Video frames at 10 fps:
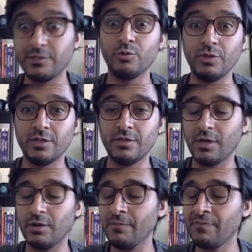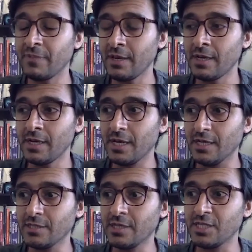2 years ago,
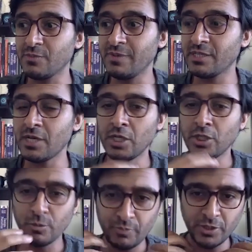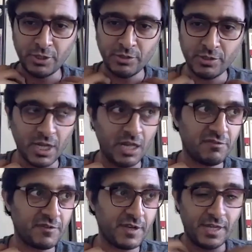is means to put
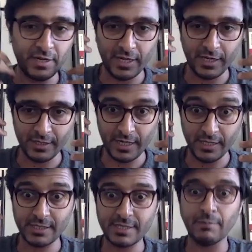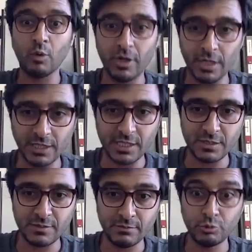yourself in someone
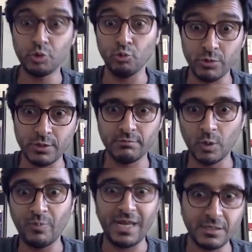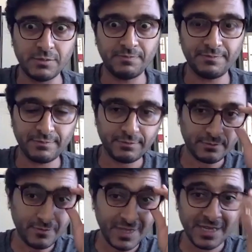else's shoes or place.
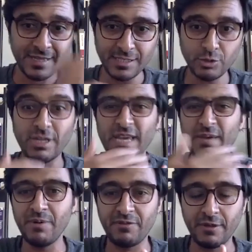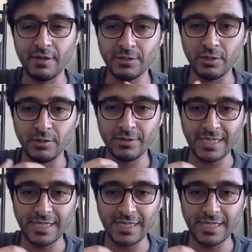It's called empathy. So